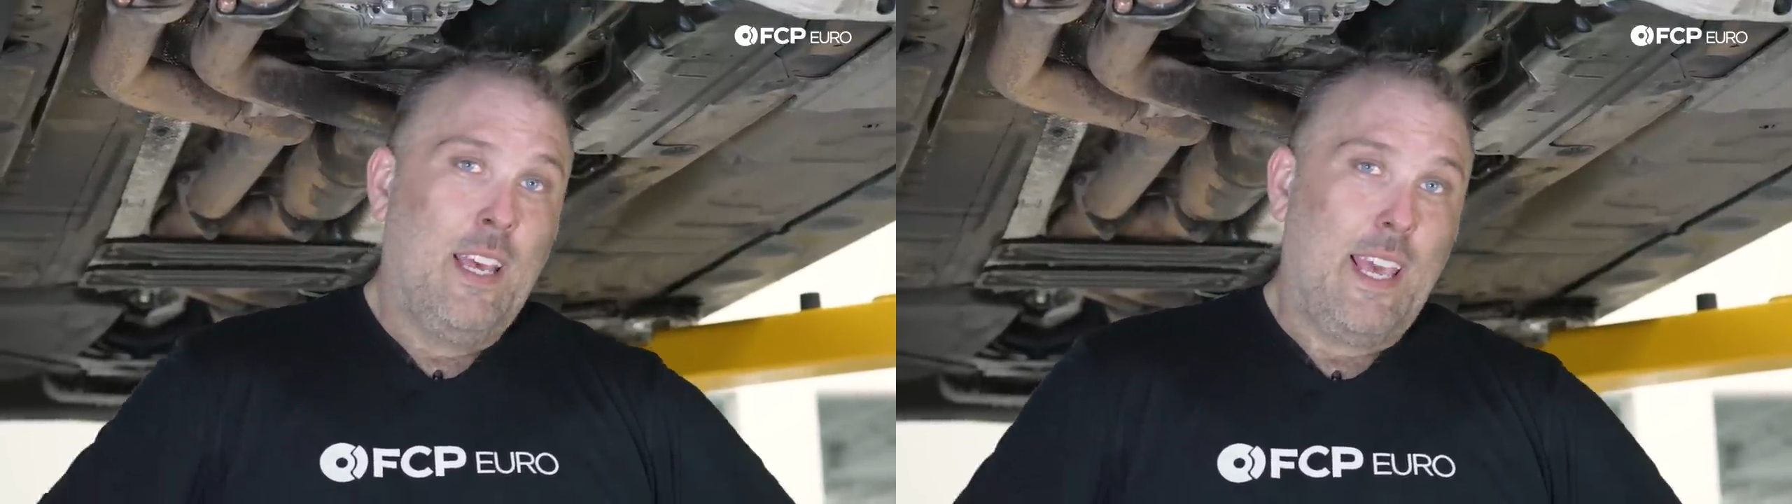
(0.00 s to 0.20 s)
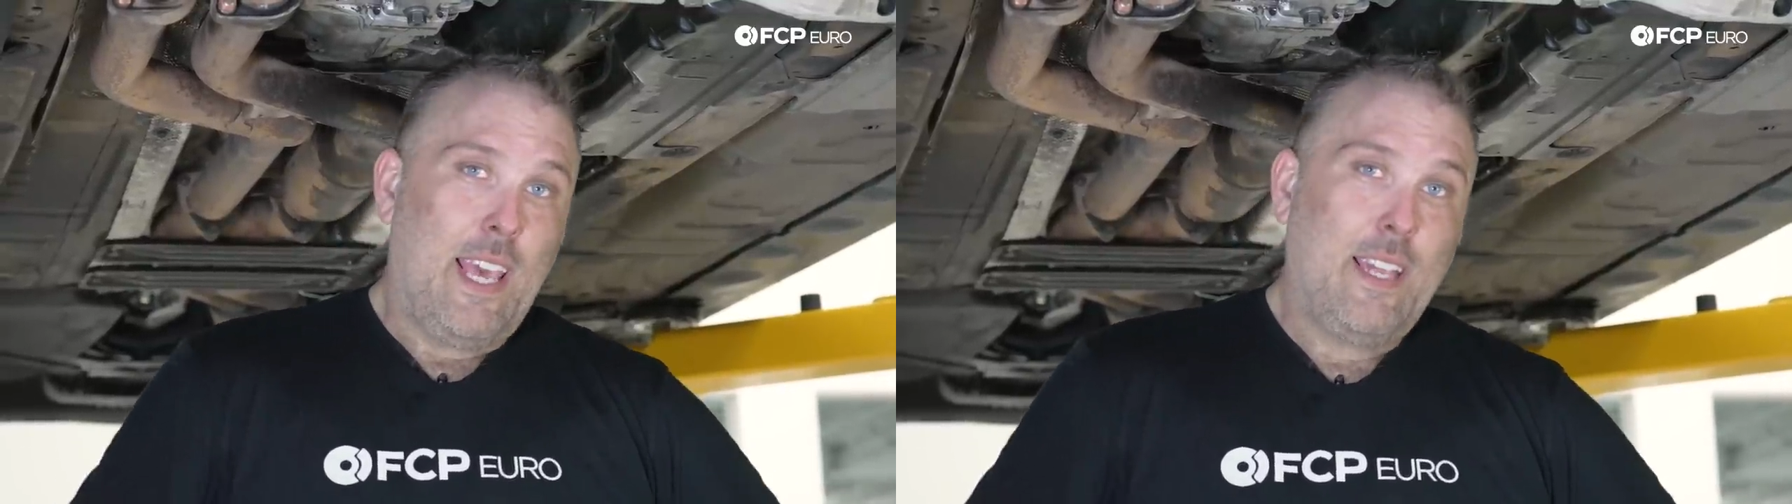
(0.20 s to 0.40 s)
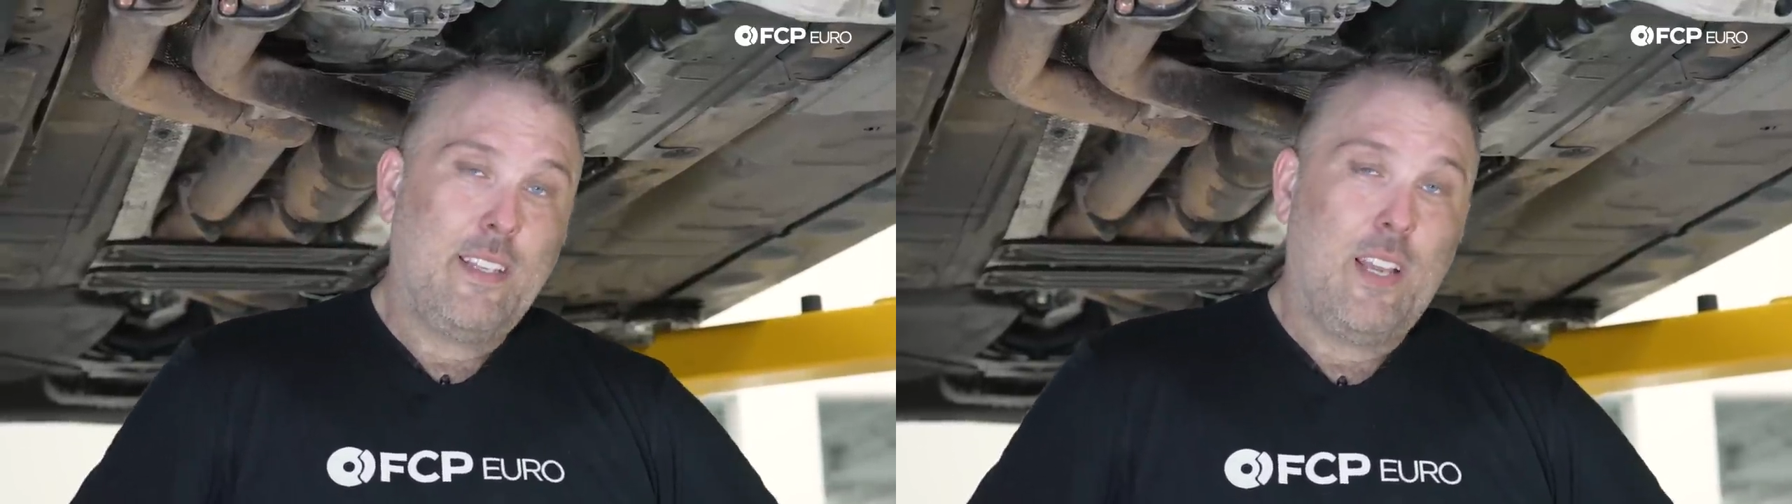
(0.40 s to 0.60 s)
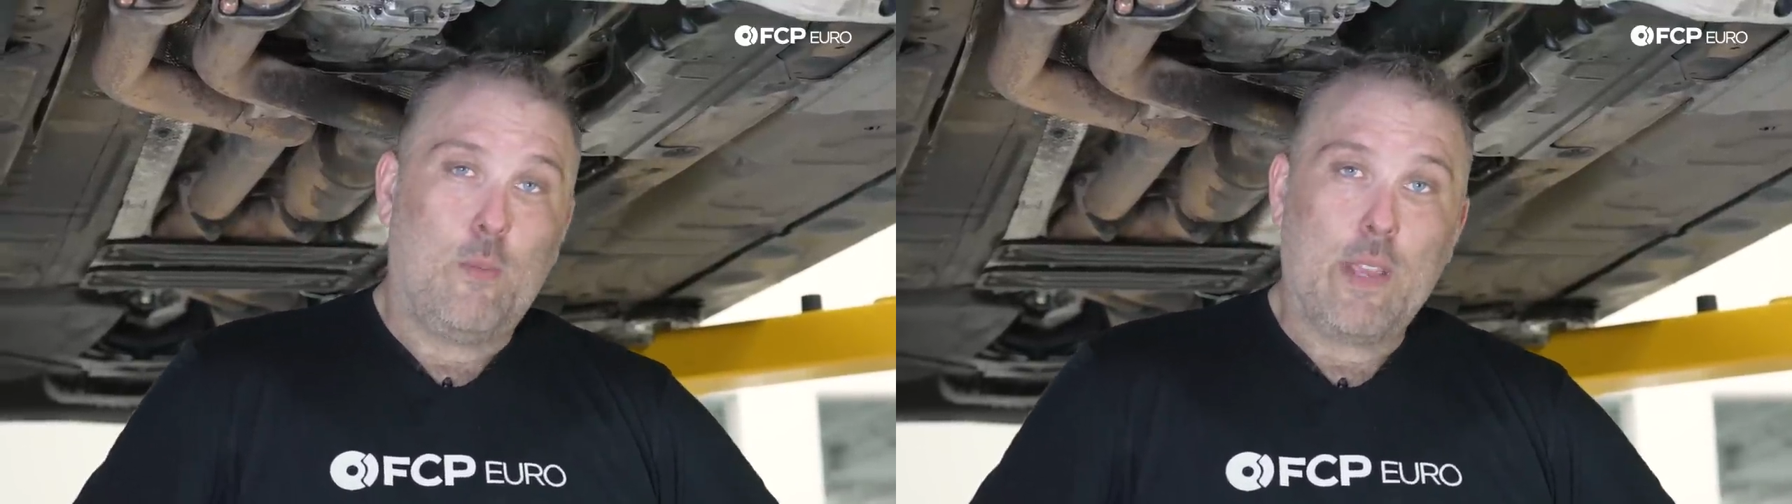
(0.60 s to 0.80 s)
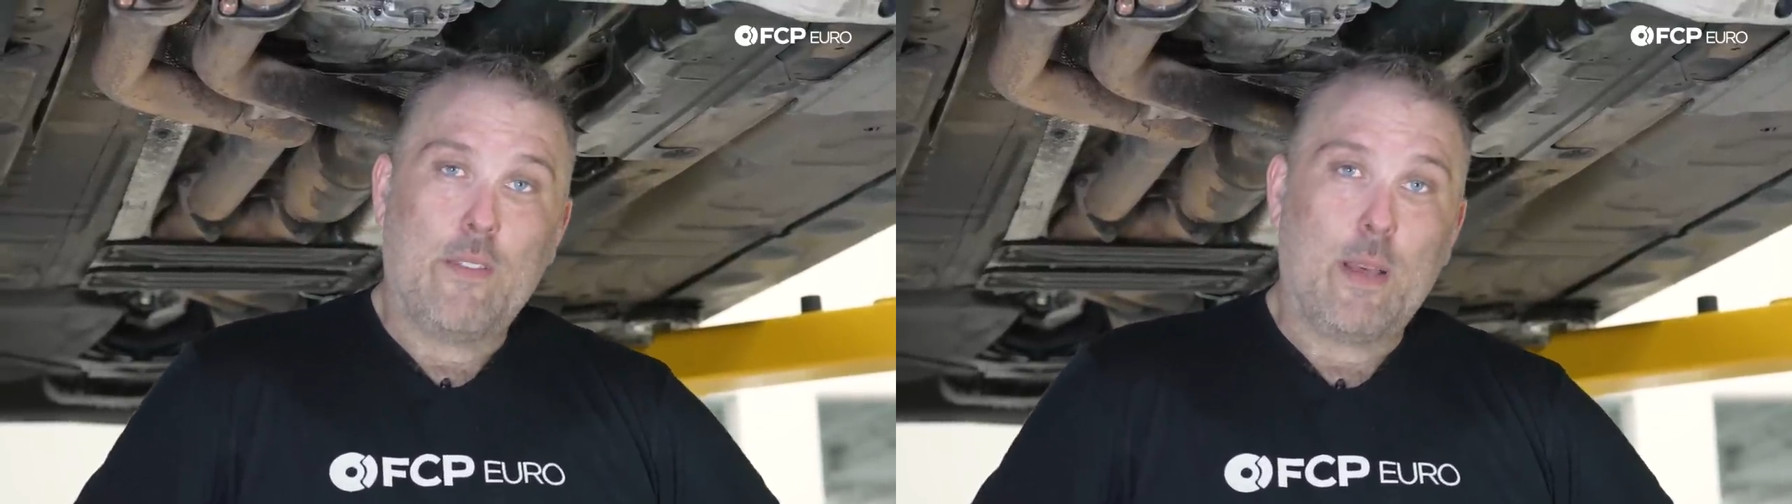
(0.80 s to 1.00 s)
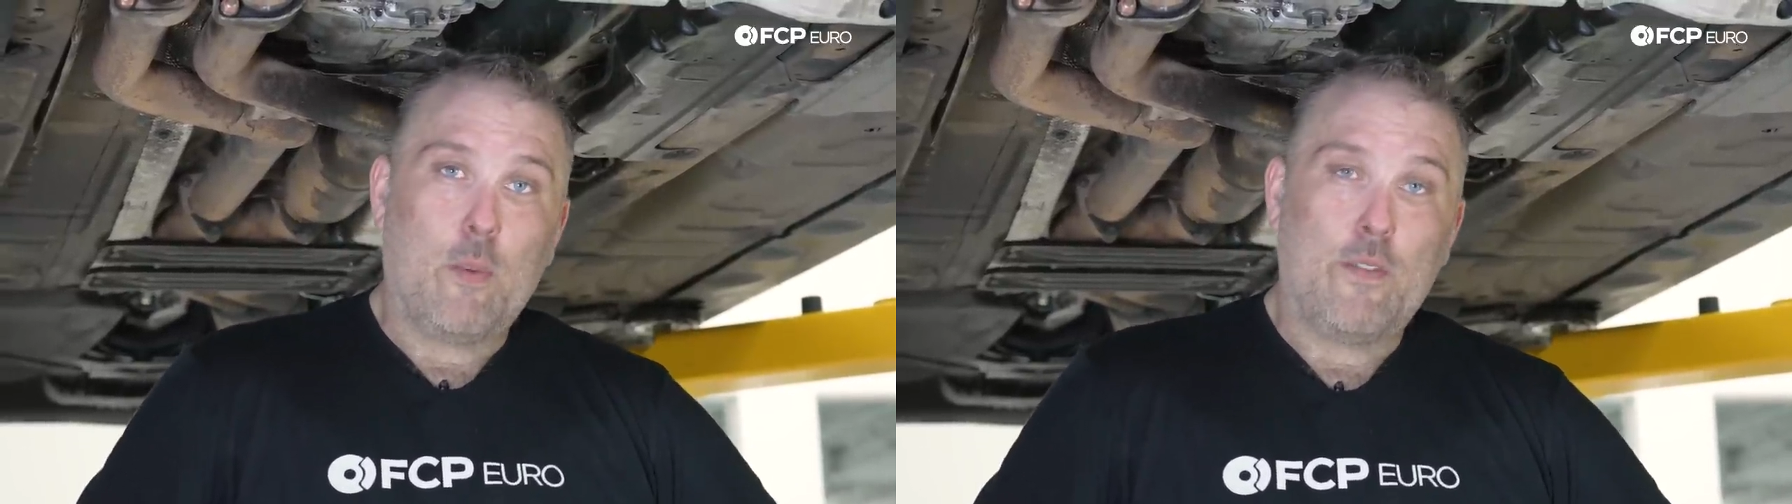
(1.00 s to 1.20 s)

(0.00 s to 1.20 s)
And we have a lot more